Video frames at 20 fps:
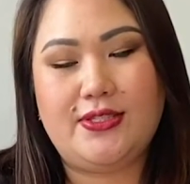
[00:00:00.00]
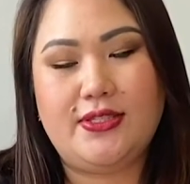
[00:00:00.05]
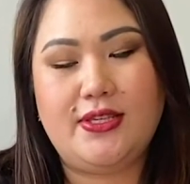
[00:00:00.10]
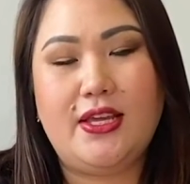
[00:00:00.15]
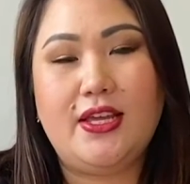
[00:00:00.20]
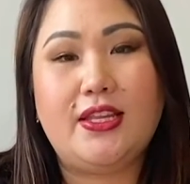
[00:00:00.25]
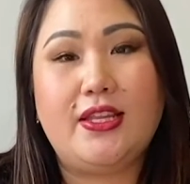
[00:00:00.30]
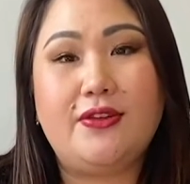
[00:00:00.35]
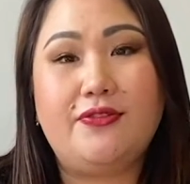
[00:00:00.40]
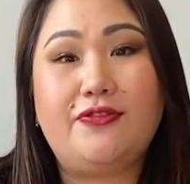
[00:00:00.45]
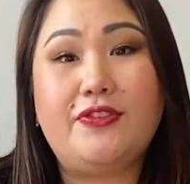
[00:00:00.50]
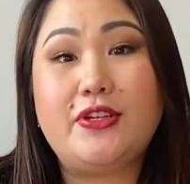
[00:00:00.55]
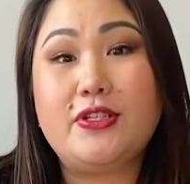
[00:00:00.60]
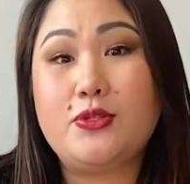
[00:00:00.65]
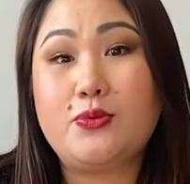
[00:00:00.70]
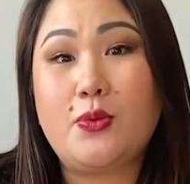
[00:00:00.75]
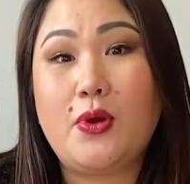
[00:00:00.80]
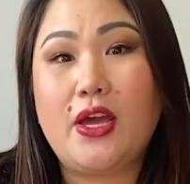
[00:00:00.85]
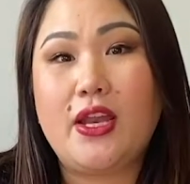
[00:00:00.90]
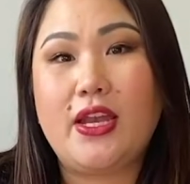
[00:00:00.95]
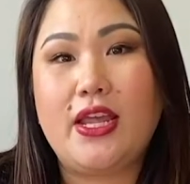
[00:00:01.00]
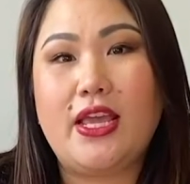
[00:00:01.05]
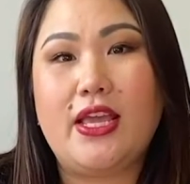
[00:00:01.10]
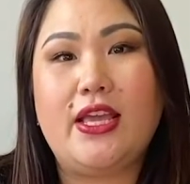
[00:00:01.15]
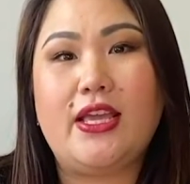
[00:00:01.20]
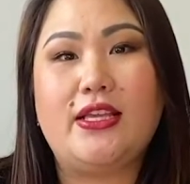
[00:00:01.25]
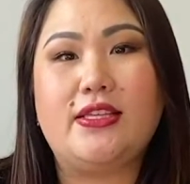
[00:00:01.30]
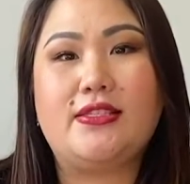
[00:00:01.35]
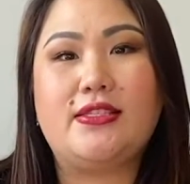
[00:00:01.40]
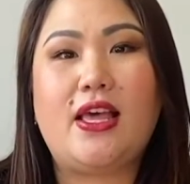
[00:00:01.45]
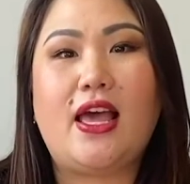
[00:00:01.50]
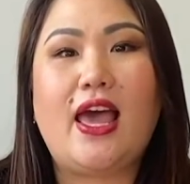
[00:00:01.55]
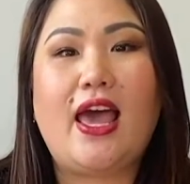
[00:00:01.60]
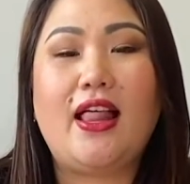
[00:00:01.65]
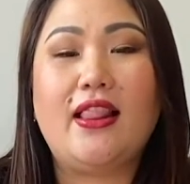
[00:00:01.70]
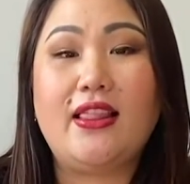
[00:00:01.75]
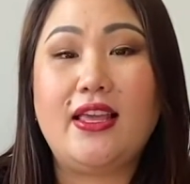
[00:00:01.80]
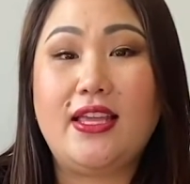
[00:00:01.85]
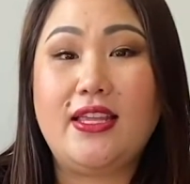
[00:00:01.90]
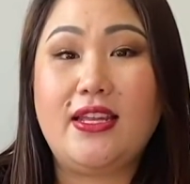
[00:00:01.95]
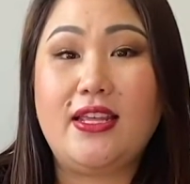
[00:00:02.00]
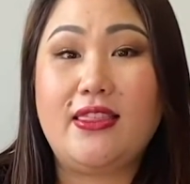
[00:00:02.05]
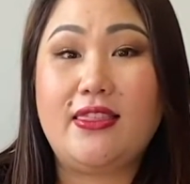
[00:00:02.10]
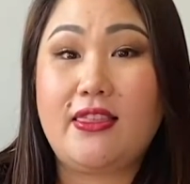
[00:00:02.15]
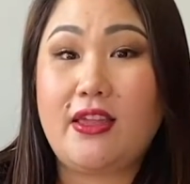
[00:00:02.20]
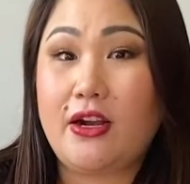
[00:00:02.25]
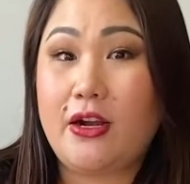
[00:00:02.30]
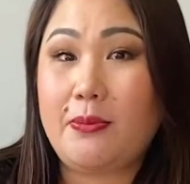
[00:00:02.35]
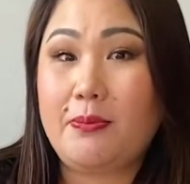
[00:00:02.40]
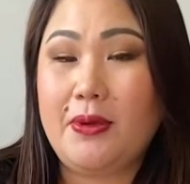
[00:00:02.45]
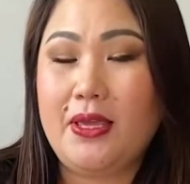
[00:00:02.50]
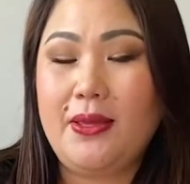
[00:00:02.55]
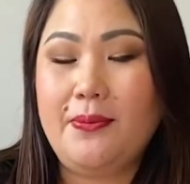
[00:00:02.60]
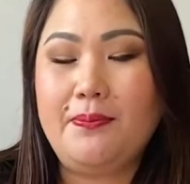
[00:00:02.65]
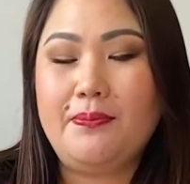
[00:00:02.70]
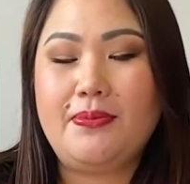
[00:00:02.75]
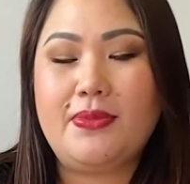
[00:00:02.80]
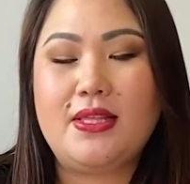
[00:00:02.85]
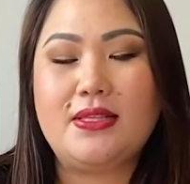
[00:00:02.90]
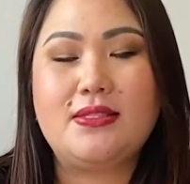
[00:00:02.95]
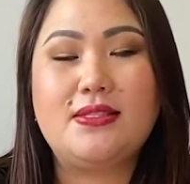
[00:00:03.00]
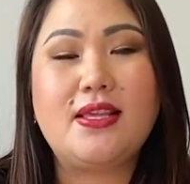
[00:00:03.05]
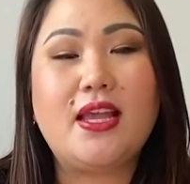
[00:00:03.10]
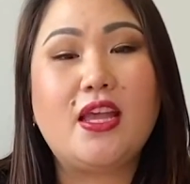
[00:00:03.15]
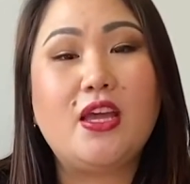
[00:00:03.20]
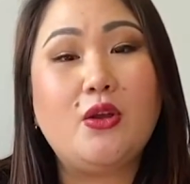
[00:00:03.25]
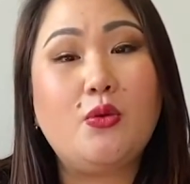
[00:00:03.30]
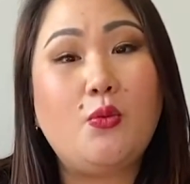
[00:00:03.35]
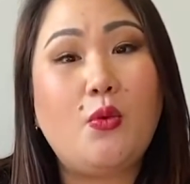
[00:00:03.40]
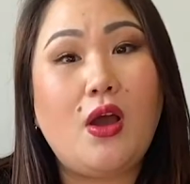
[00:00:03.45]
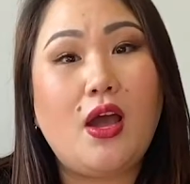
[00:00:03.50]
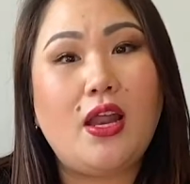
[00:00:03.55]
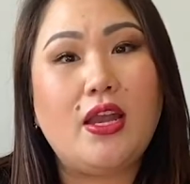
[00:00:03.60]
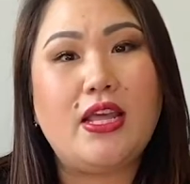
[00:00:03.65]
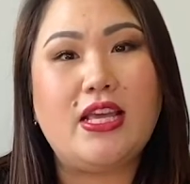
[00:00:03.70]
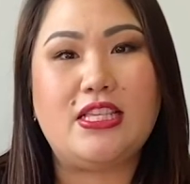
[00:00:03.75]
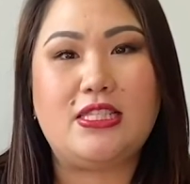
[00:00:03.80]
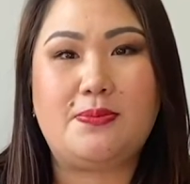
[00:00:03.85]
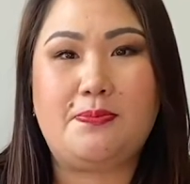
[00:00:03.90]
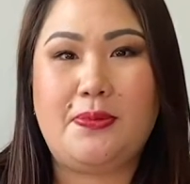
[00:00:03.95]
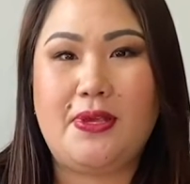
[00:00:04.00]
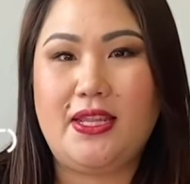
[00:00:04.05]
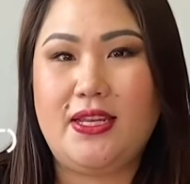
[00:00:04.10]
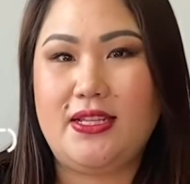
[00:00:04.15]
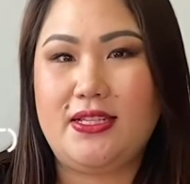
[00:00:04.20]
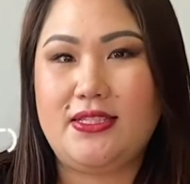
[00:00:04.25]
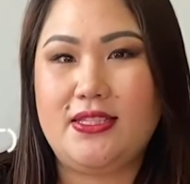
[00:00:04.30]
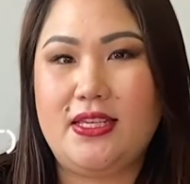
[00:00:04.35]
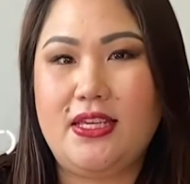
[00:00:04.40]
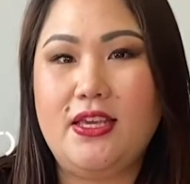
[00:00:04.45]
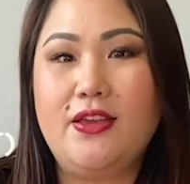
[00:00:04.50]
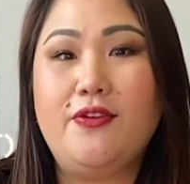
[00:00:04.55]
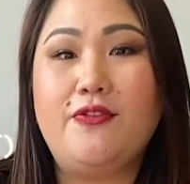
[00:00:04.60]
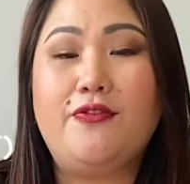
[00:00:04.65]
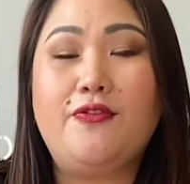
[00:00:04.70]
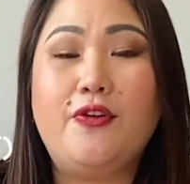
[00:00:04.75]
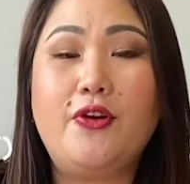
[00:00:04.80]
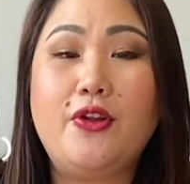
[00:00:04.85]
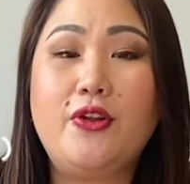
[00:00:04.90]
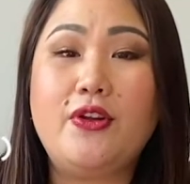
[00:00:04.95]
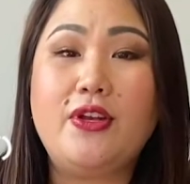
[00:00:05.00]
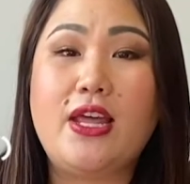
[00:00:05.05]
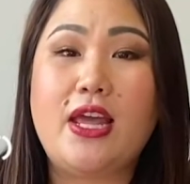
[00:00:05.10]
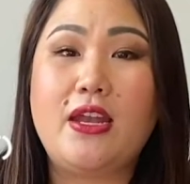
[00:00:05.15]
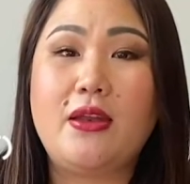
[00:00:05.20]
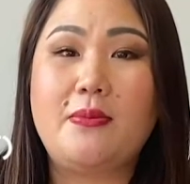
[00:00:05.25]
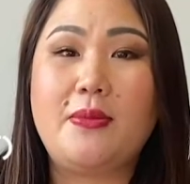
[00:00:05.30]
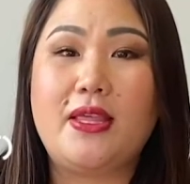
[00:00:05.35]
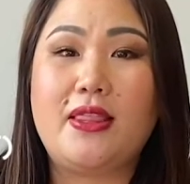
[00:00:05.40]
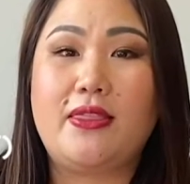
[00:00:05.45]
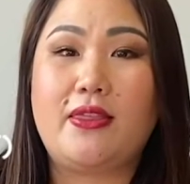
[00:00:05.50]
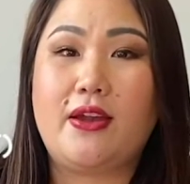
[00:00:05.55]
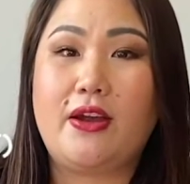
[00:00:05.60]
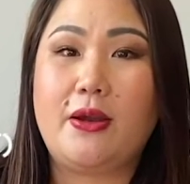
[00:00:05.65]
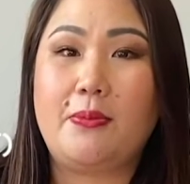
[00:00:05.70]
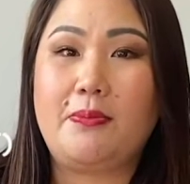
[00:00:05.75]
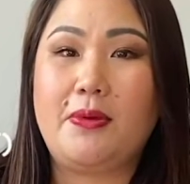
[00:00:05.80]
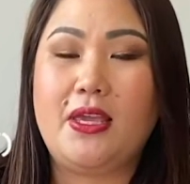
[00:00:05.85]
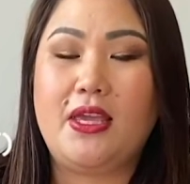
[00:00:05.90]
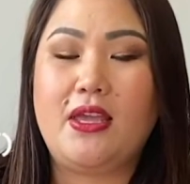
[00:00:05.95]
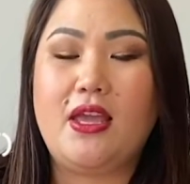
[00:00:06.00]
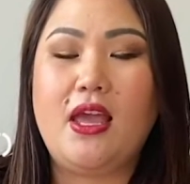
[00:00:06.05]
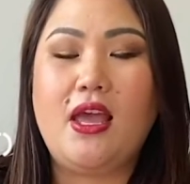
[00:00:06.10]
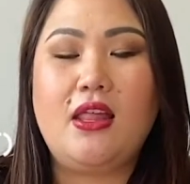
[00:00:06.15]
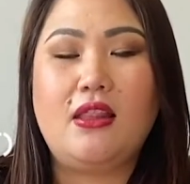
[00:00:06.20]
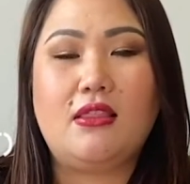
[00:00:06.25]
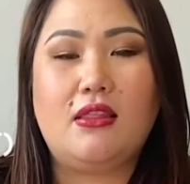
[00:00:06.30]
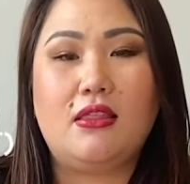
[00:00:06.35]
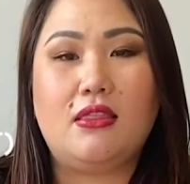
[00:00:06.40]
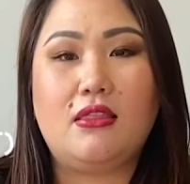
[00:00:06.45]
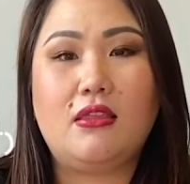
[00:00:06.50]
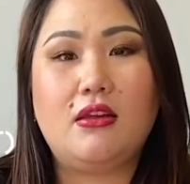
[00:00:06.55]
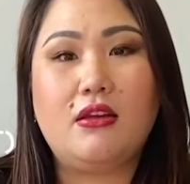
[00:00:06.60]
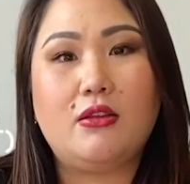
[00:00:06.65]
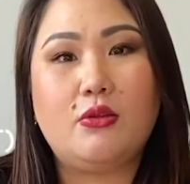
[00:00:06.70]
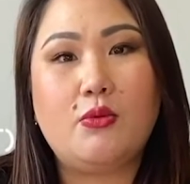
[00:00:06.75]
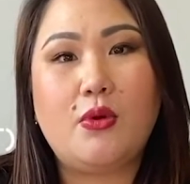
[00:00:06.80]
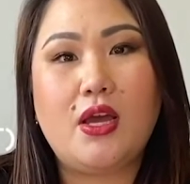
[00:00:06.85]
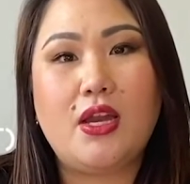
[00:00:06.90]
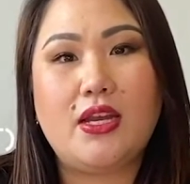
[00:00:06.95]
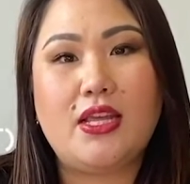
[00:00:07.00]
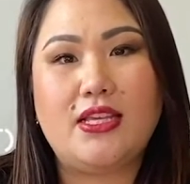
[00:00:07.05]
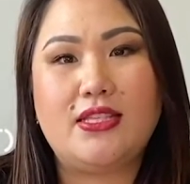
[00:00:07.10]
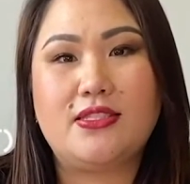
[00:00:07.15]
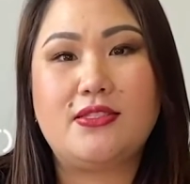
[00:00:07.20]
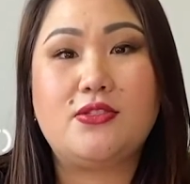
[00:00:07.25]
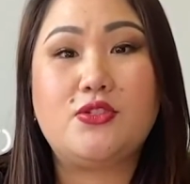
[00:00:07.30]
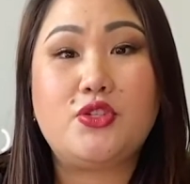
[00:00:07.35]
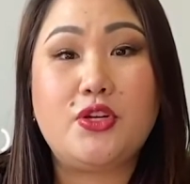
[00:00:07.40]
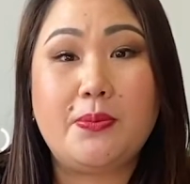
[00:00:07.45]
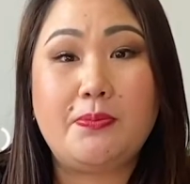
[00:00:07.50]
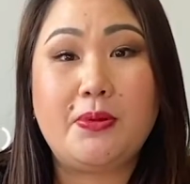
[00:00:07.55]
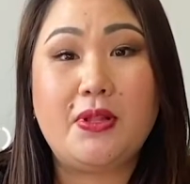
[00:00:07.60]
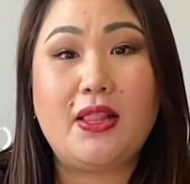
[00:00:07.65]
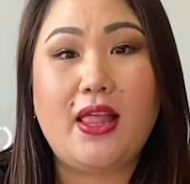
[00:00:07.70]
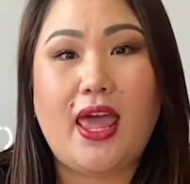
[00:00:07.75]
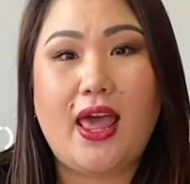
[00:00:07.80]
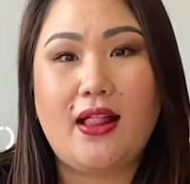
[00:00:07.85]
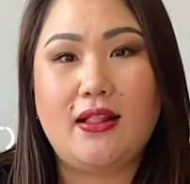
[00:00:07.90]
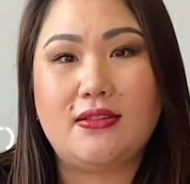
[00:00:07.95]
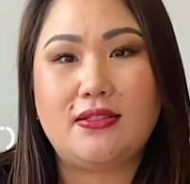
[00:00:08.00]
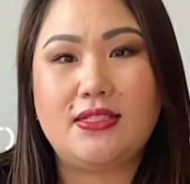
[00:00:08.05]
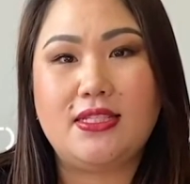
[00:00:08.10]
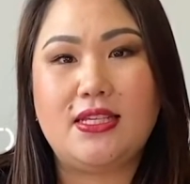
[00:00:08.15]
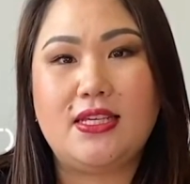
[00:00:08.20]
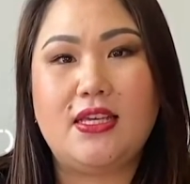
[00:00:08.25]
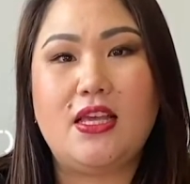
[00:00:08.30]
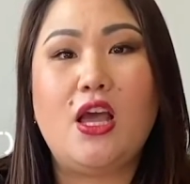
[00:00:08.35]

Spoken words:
The first one is LED therapy, the second one is PDT, Photodynamic Therapy, the third one is LLLT,